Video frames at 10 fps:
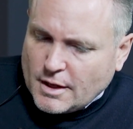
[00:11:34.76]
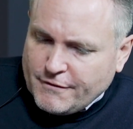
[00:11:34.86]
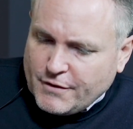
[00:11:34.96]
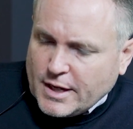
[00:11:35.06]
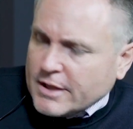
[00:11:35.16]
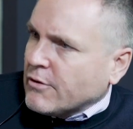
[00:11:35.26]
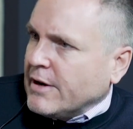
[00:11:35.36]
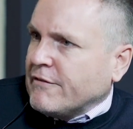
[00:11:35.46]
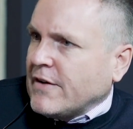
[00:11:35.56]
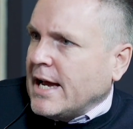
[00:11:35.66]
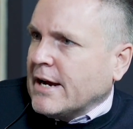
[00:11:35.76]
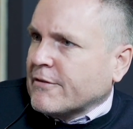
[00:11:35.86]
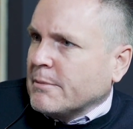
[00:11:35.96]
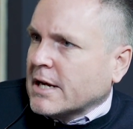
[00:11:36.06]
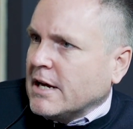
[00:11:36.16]
if you get the green flag
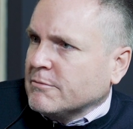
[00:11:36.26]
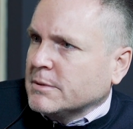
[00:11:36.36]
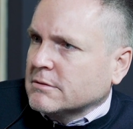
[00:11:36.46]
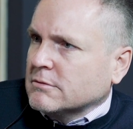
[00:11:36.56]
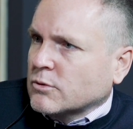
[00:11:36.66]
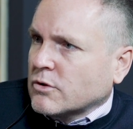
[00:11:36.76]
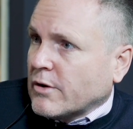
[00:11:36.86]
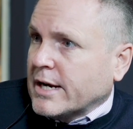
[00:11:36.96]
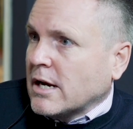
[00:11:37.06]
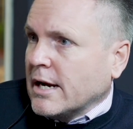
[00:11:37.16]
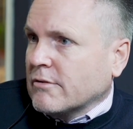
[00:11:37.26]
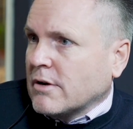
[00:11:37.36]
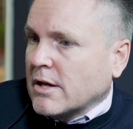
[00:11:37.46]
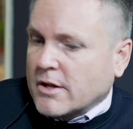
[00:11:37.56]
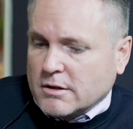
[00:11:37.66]
from the government, or the green light
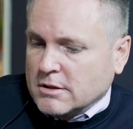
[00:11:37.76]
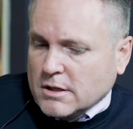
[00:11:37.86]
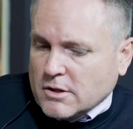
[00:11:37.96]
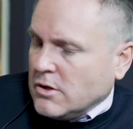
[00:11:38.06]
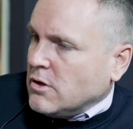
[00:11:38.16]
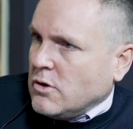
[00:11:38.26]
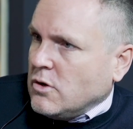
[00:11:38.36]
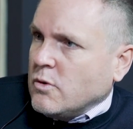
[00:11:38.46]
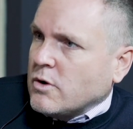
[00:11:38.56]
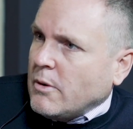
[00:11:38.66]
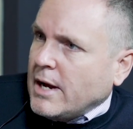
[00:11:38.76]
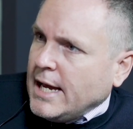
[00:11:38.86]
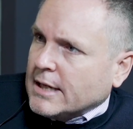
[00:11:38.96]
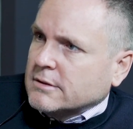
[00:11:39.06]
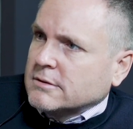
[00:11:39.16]
rather, you go
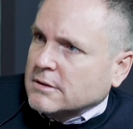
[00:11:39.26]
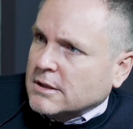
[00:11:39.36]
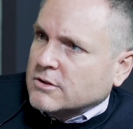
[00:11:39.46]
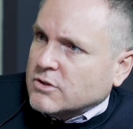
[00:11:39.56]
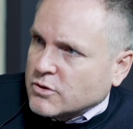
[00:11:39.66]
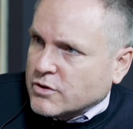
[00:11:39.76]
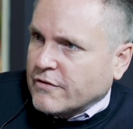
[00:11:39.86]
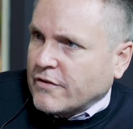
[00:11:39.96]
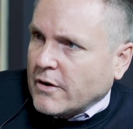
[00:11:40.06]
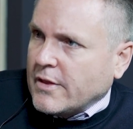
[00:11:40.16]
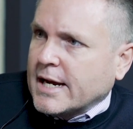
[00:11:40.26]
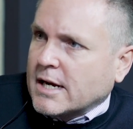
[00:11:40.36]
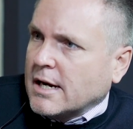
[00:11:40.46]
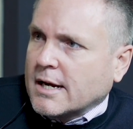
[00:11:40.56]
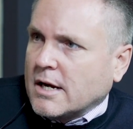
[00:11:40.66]
ahead. And as long as you follow their
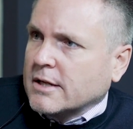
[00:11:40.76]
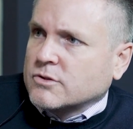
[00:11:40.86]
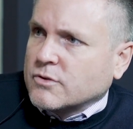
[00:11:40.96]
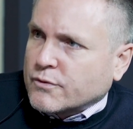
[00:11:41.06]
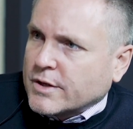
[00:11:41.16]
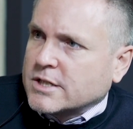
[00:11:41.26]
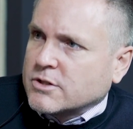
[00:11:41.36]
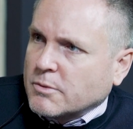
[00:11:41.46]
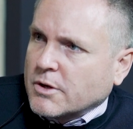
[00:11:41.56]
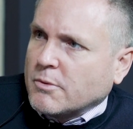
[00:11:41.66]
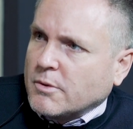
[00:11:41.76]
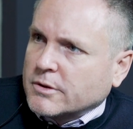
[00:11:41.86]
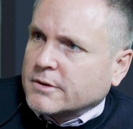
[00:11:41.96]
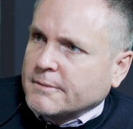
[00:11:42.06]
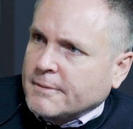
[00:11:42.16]
guidelines, you're free to do what you
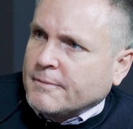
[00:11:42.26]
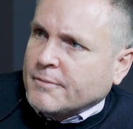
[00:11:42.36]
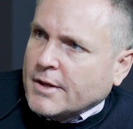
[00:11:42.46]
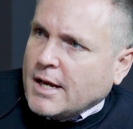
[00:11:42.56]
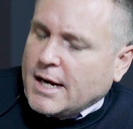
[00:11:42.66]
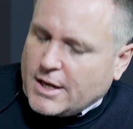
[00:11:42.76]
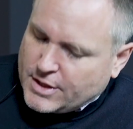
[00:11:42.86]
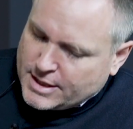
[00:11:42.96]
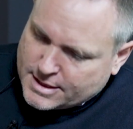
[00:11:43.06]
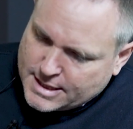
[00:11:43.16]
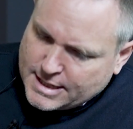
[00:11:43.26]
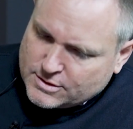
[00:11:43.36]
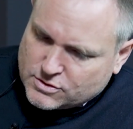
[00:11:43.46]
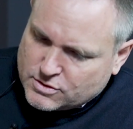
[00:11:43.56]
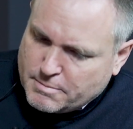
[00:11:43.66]
want. And I think that,
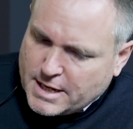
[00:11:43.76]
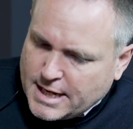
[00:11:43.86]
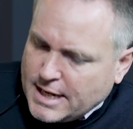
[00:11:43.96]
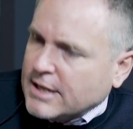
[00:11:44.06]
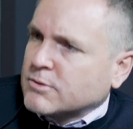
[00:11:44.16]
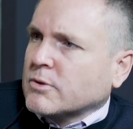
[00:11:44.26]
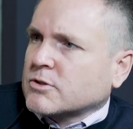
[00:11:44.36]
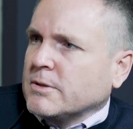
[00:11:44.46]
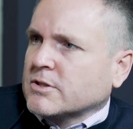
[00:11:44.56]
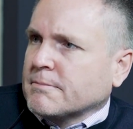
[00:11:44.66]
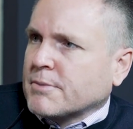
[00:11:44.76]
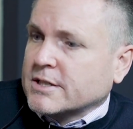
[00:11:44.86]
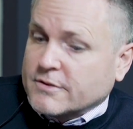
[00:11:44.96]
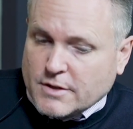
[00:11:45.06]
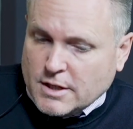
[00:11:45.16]
to me, is what's most
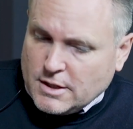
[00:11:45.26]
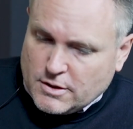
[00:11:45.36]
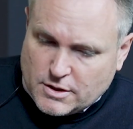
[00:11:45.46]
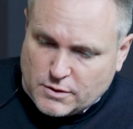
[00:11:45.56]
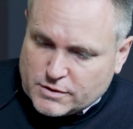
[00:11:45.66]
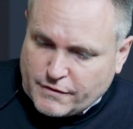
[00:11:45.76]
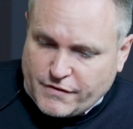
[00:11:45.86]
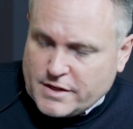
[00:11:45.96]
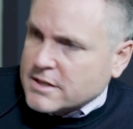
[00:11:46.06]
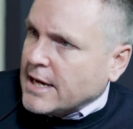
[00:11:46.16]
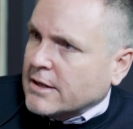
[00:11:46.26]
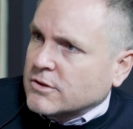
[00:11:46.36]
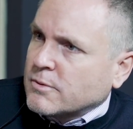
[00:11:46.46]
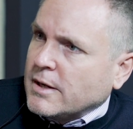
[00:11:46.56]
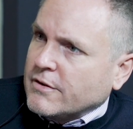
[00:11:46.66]
impressive. The use of fintech
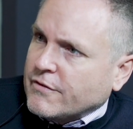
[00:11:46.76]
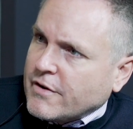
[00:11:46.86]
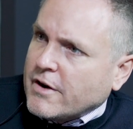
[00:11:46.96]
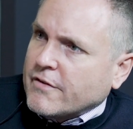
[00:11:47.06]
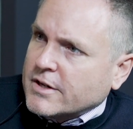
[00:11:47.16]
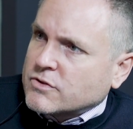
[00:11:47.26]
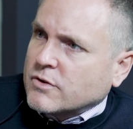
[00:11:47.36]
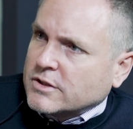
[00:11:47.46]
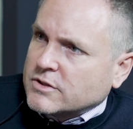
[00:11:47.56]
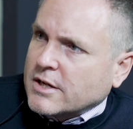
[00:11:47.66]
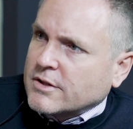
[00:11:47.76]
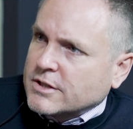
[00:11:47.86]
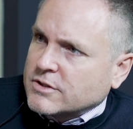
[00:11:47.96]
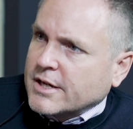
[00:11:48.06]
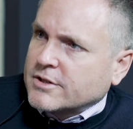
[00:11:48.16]
as well is very, very strong in
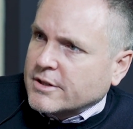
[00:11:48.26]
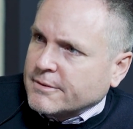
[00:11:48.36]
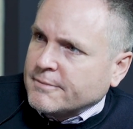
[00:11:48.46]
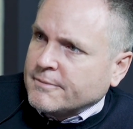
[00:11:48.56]
Southeast Asia.